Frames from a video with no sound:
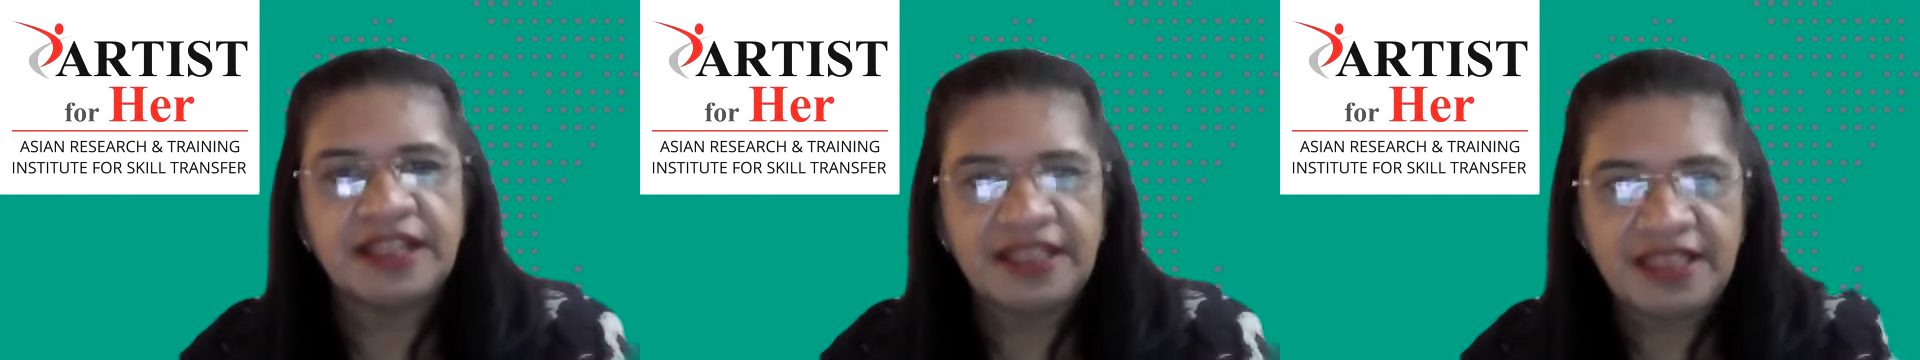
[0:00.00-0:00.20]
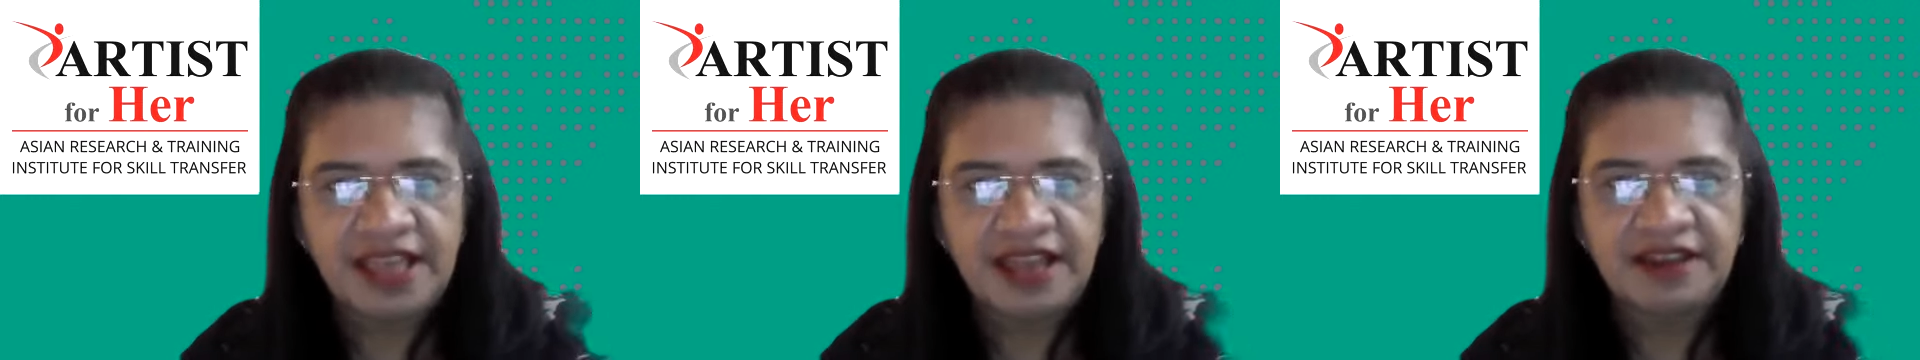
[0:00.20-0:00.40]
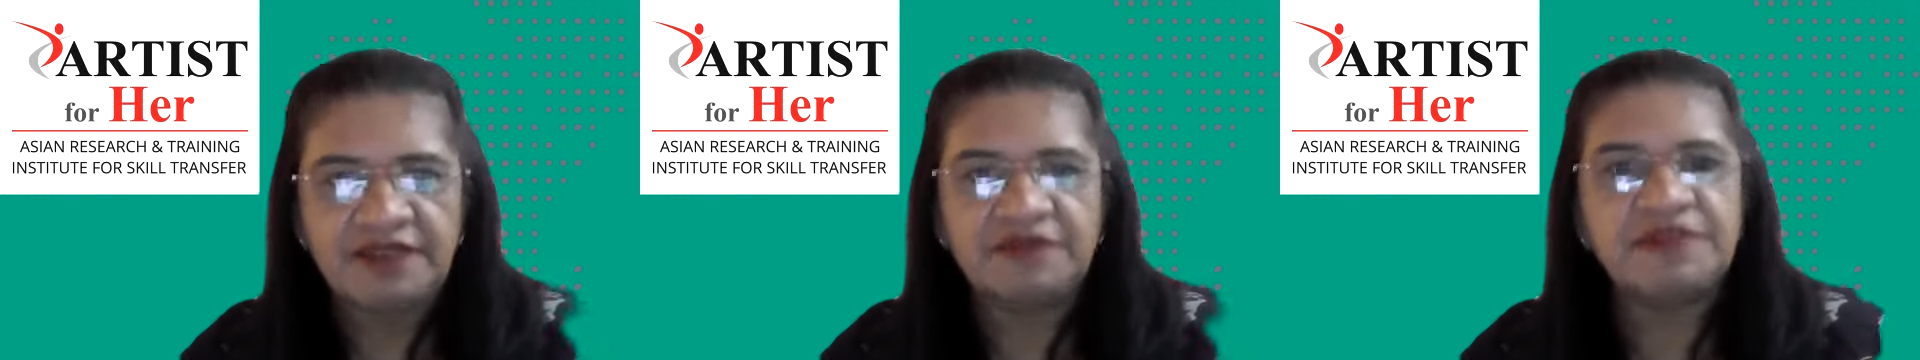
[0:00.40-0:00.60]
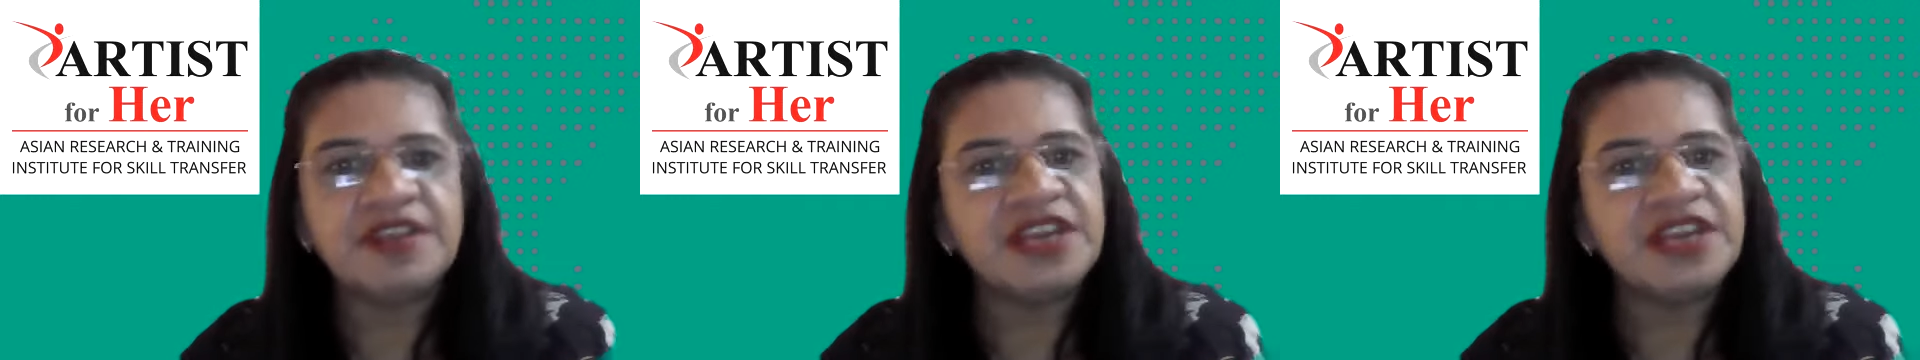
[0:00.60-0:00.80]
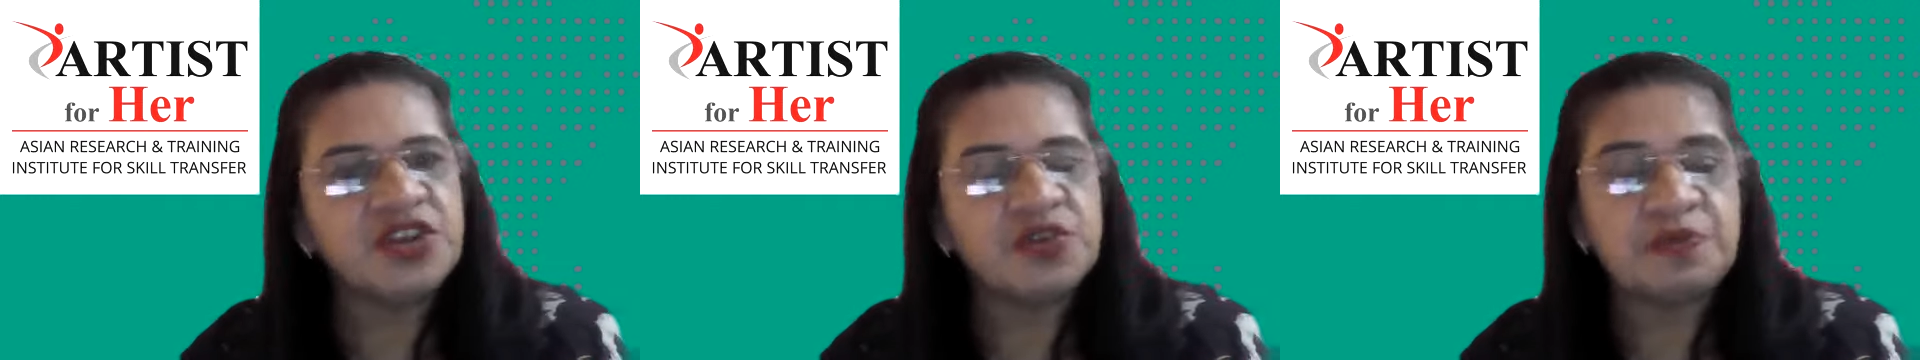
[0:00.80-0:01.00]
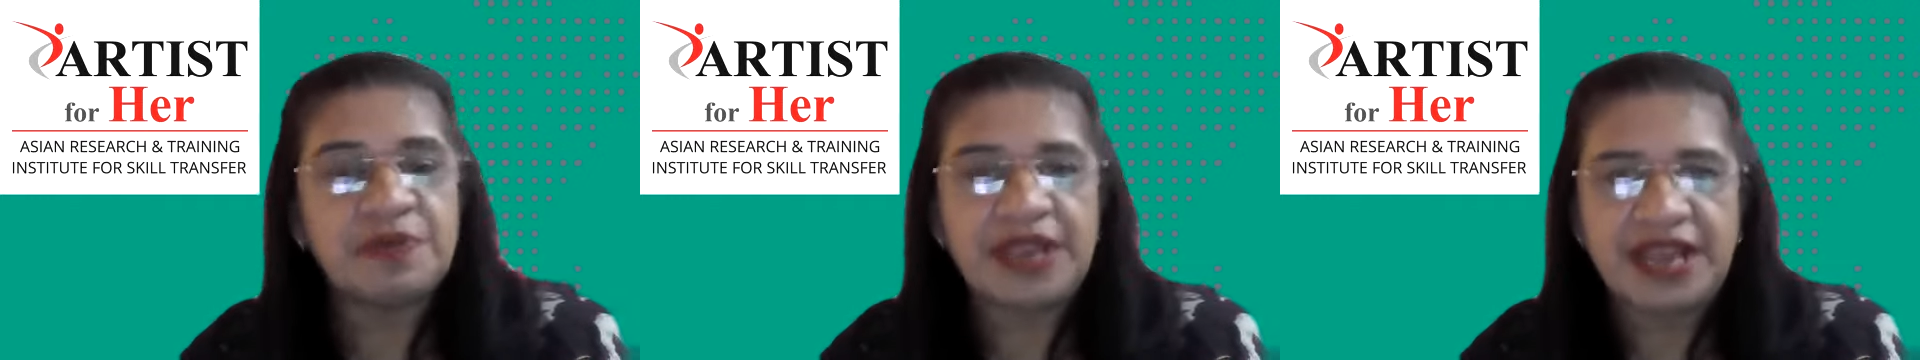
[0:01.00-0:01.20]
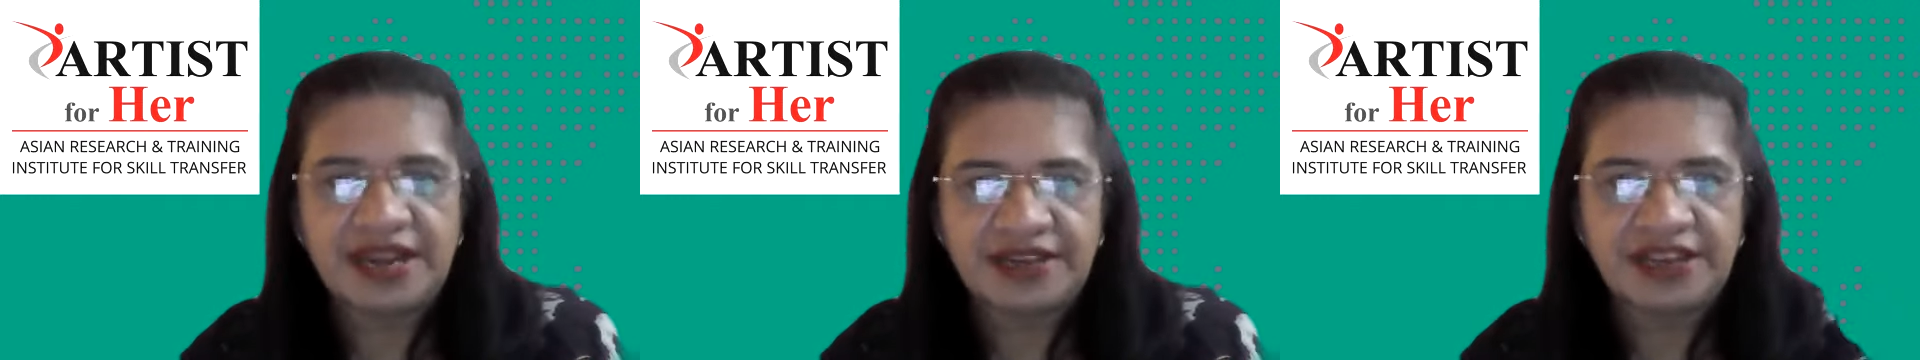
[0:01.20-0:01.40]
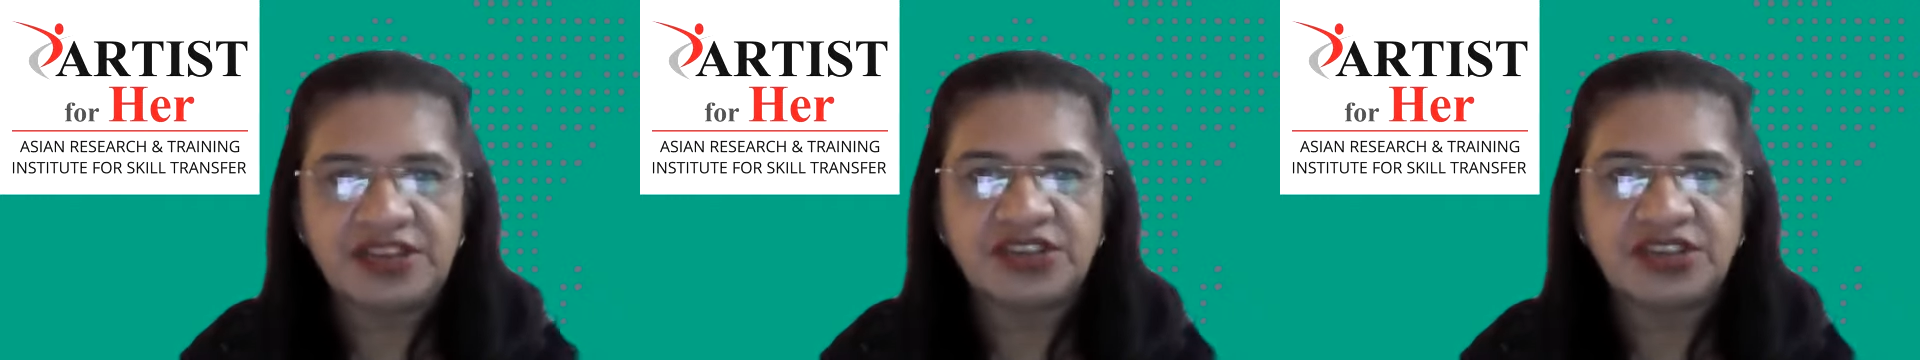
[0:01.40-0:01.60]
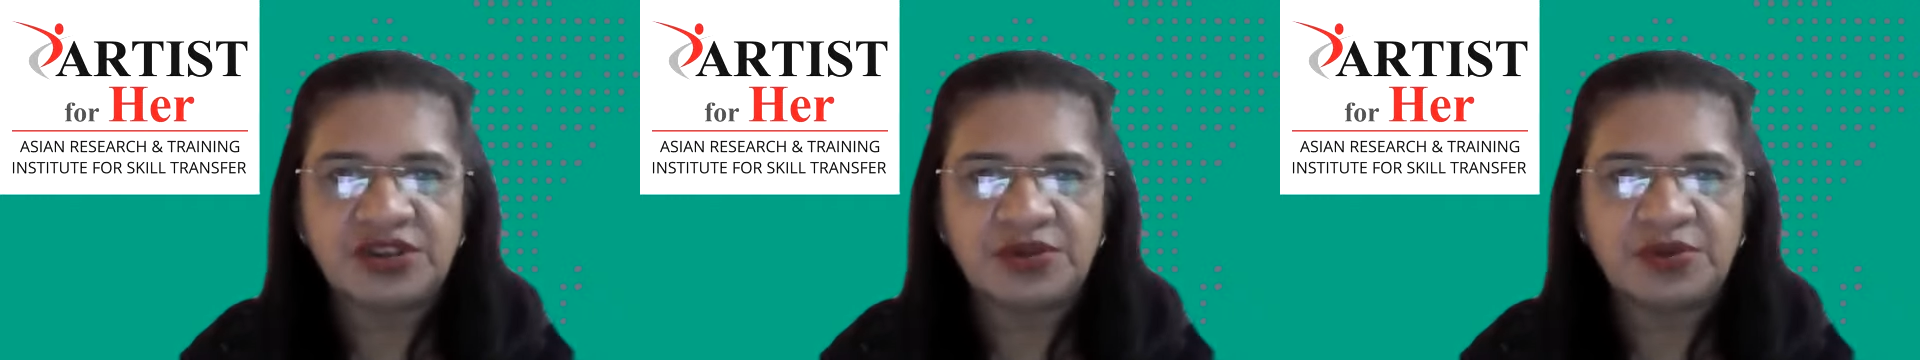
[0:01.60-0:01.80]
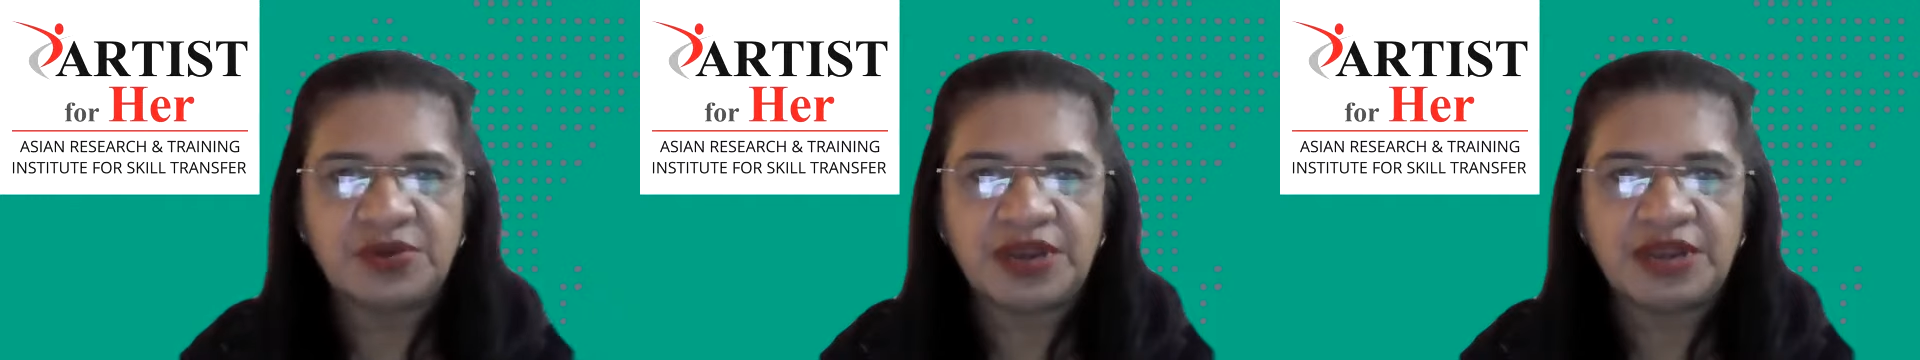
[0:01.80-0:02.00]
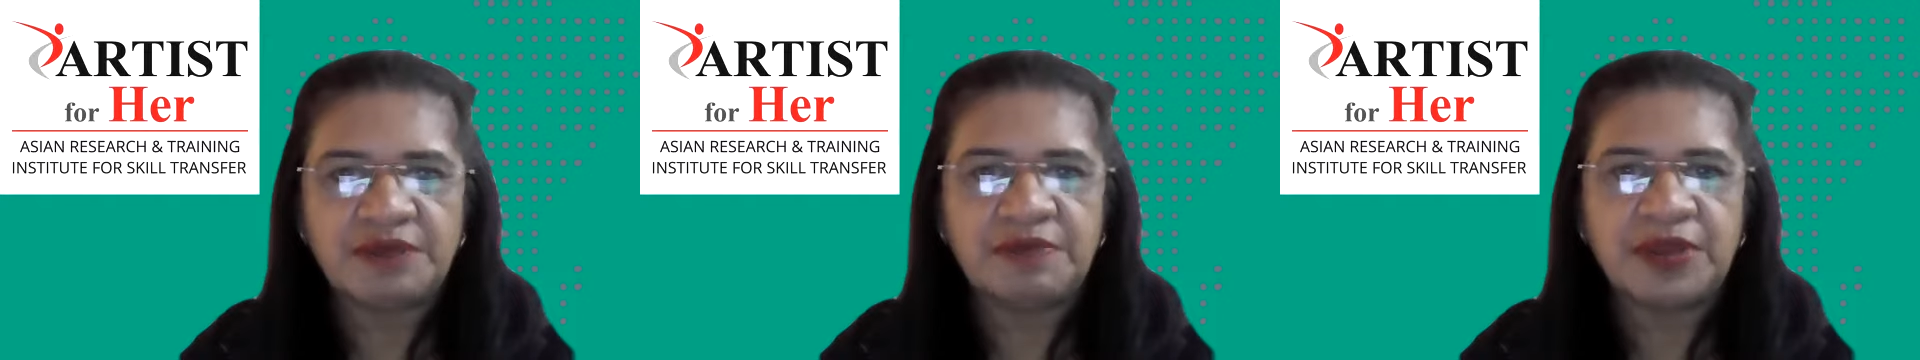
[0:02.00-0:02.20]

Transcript: then we need to pay attention to it